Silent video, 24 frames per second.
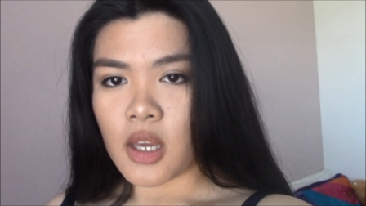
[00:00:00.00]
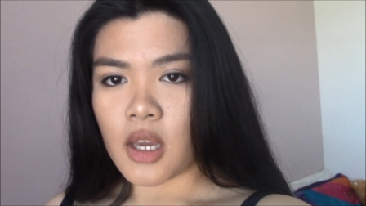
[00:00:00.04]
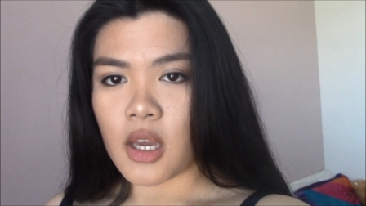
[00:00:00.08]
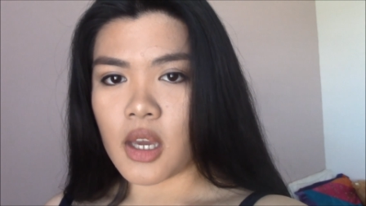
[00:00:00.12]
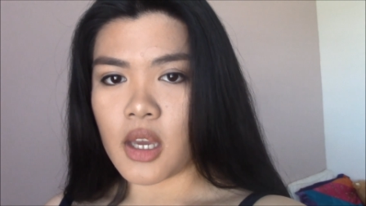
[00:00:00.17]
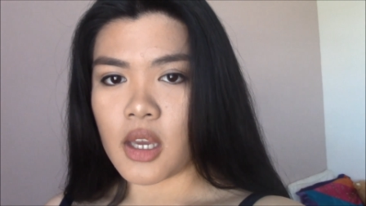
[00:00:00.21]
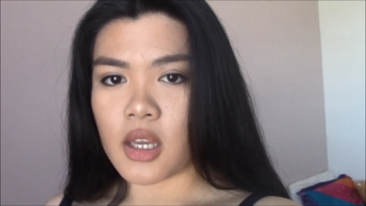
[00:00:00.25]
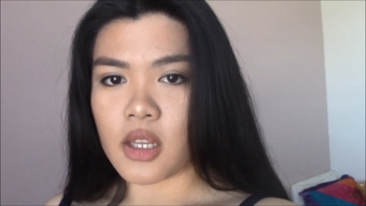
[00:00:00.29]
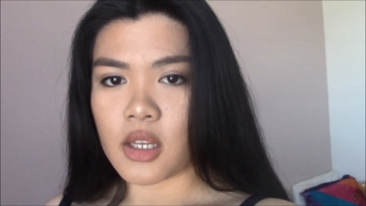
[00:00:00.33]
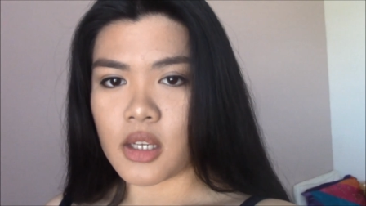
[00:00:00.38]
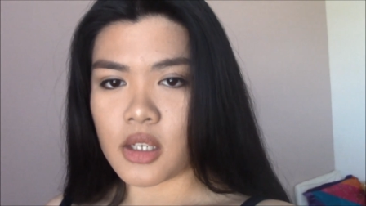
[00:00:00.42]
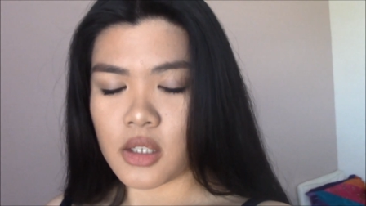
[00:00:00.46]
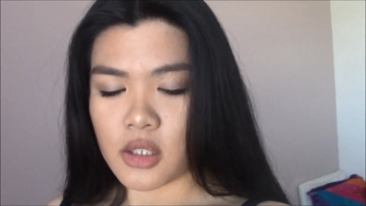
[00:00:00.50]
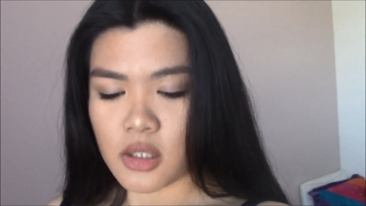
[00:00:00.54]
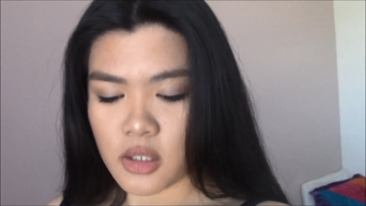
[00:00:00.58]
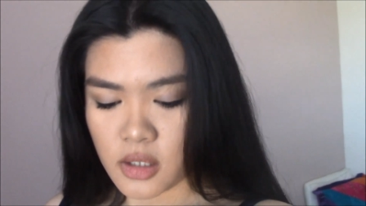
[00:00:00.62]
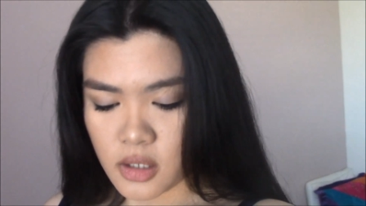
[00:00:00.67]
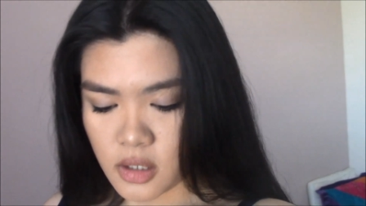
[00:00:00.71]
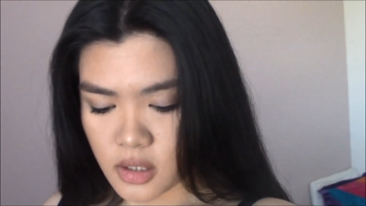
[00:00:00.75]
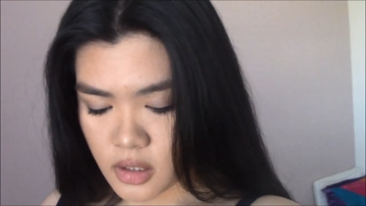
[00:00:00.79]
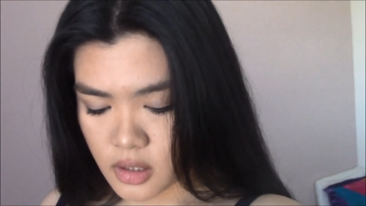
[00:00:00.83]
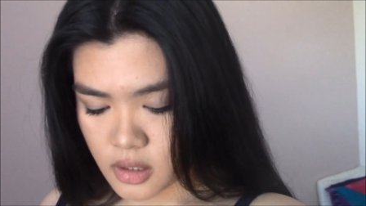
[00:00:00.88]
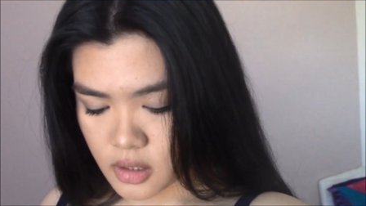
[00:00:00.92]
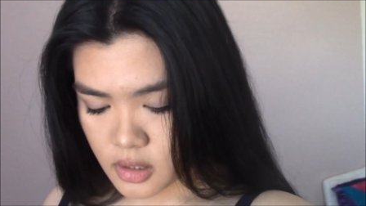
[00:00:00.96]
and
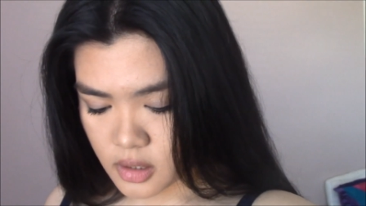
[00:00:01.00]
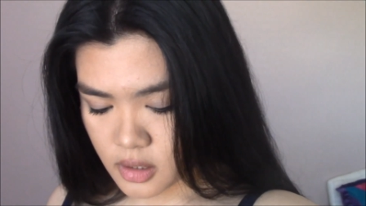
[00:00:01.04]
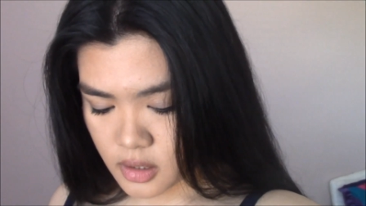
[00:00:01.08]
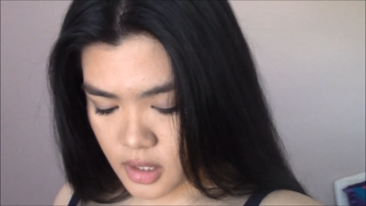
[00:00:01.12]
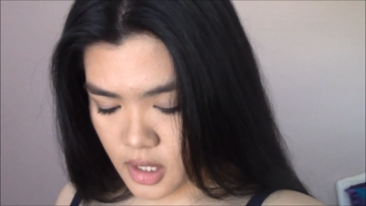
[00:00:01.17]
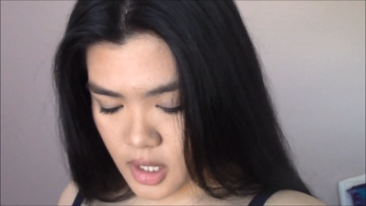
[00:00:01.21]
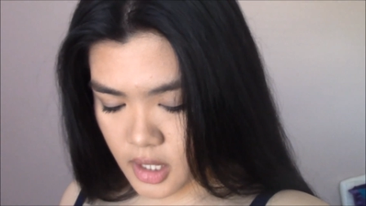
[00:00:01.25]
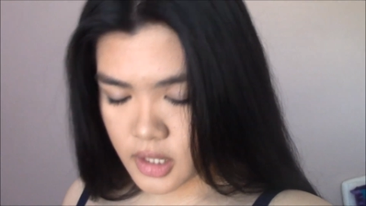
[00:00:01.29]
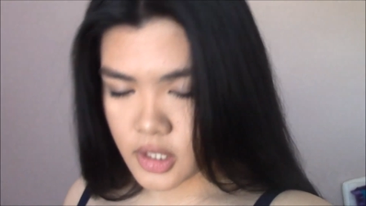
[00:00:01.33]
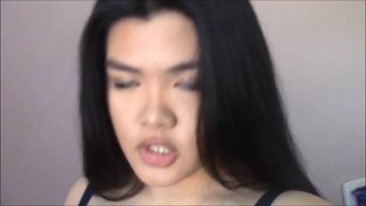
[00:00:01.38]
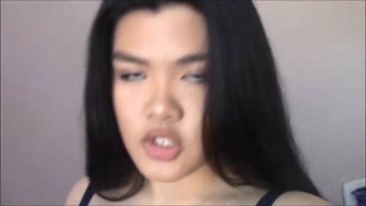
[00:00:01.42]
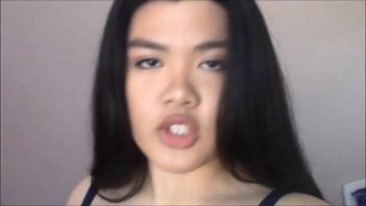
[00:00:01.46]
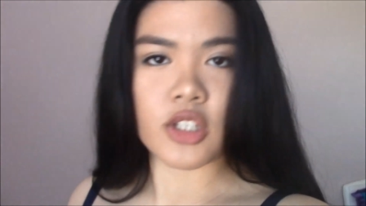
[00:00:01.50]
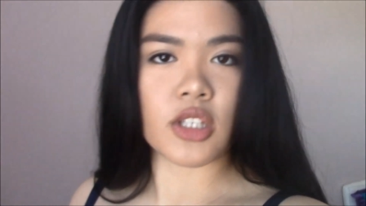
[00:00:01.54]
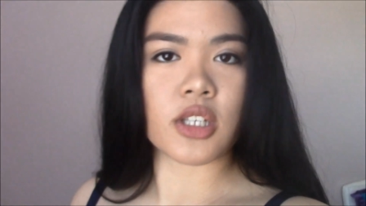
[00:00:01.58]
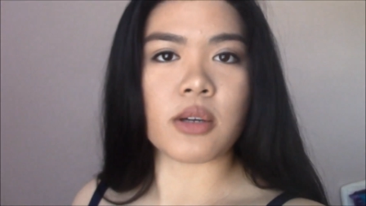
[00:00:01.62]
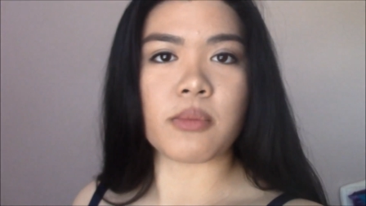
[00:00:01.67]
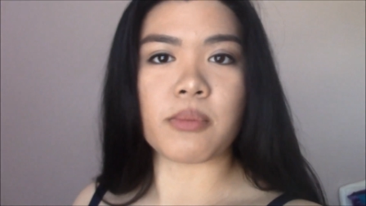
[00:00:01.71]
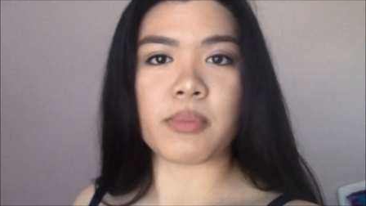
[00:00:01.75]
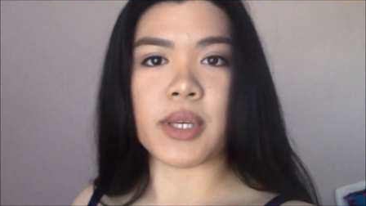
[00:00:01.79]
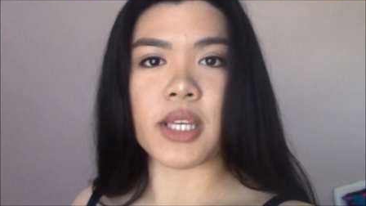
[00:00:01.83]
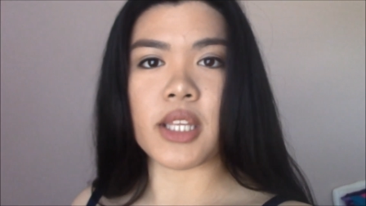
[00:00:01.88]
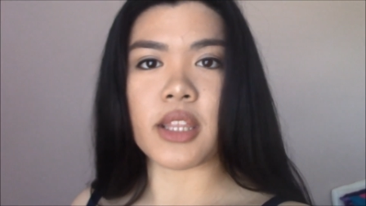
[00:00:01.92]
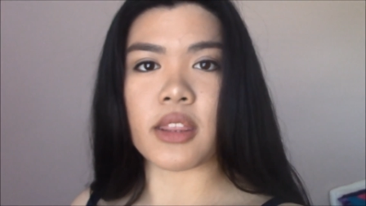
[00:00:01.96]
yeah, they just
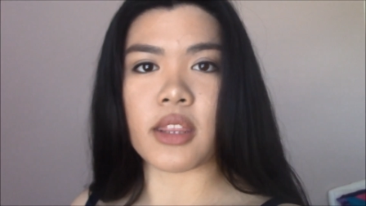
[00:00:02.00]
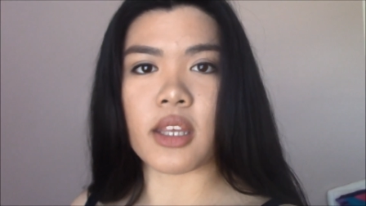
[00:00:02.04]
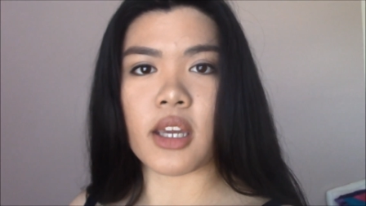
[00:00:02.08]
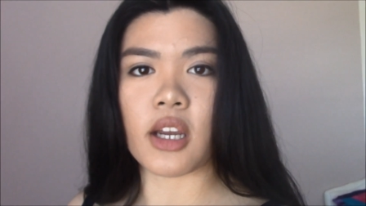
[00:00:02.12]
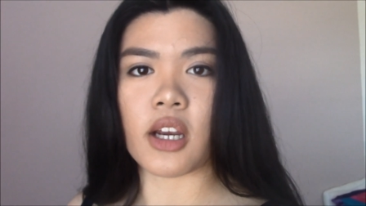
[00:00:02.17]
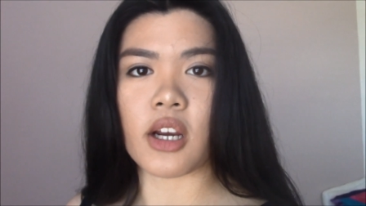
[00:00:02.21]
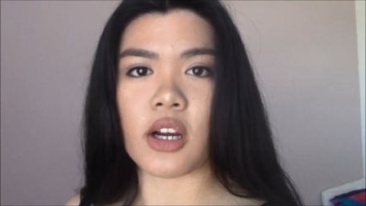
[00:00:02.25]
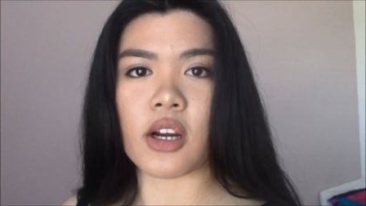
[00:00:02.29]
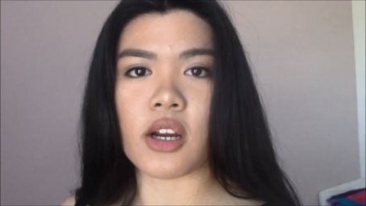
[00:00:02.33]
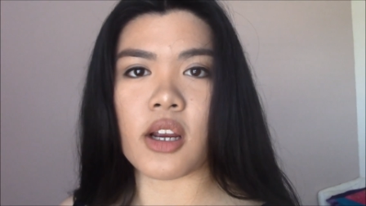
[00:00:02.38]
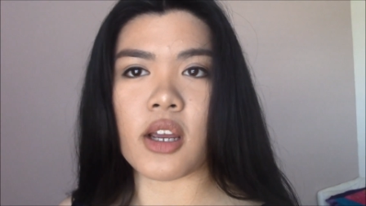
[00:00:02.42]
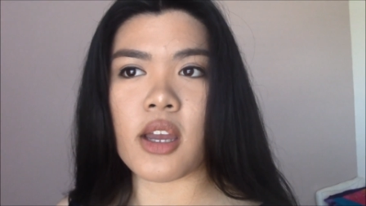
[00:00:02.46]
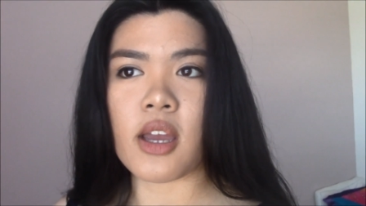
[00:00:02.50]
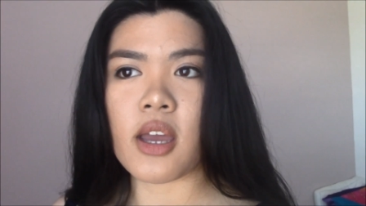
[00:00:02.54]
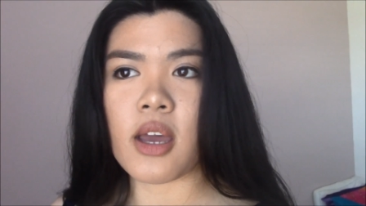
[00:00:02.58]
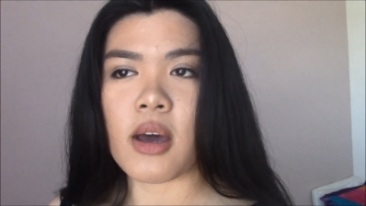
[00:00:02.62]
compete there.